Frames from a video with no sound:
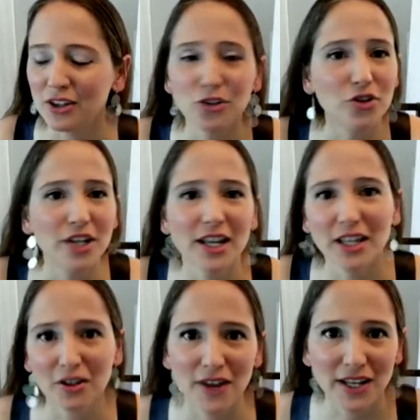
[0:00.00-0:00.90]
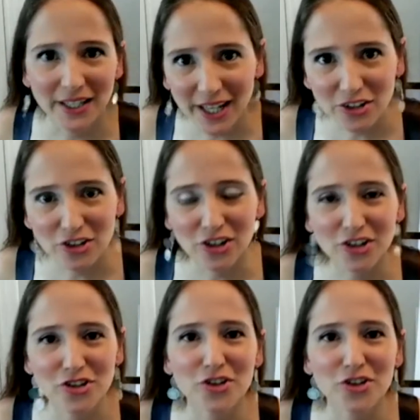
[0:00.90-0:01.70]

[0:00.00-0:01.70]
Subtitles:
need a little validation?